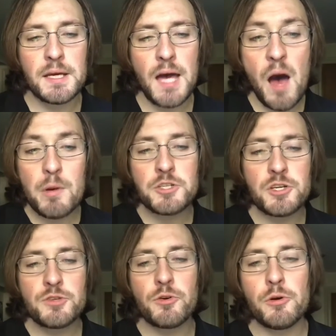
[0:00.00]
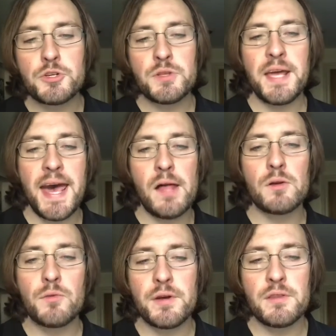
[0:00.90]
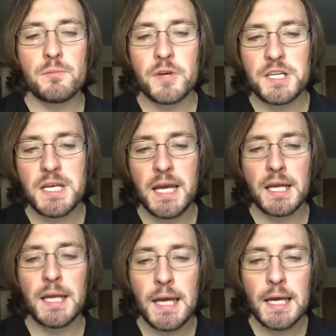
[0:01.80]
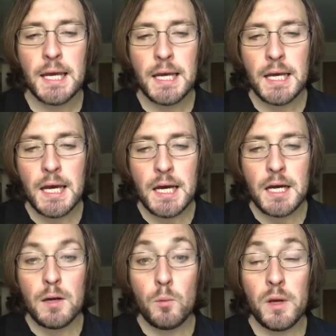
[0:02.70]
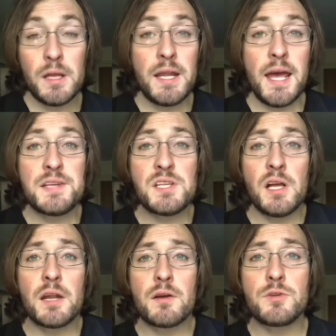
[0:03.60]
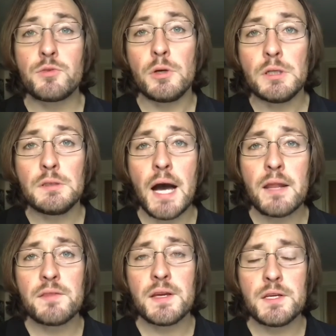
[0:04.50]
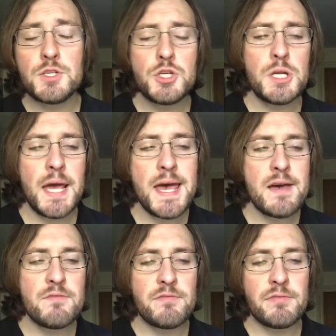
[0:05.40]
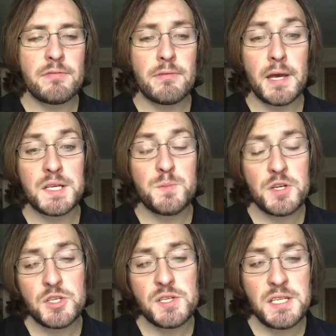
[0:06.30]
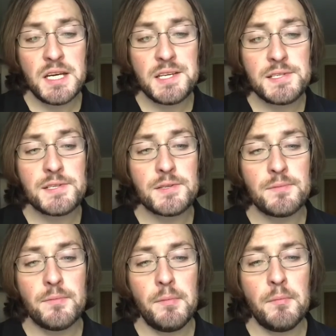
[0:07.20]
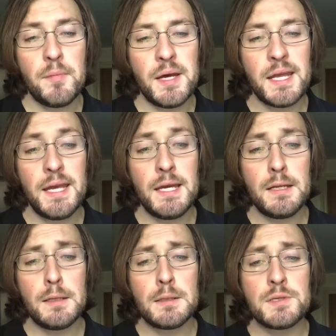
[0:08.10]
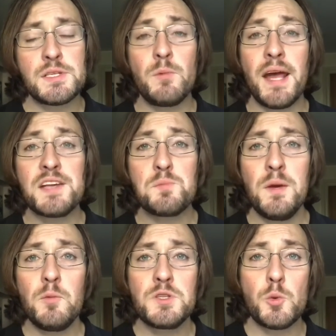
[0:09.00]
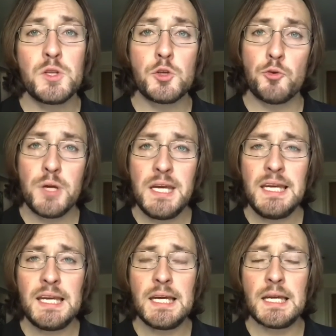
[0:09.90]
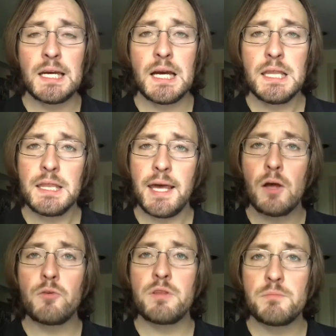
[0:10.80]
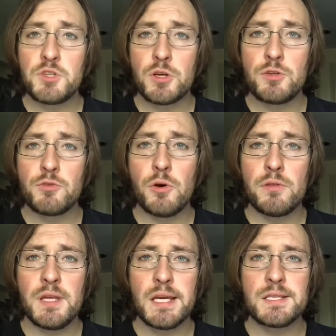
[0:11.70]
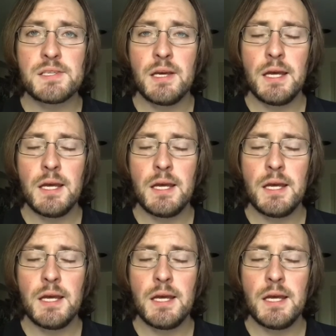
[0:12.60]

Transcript: How much control should the algorithm retain? Well, it has a lot of control. I don't think it should have as much as it does. But again, uh, someone asked me what to what degree I think the algorithm should control things.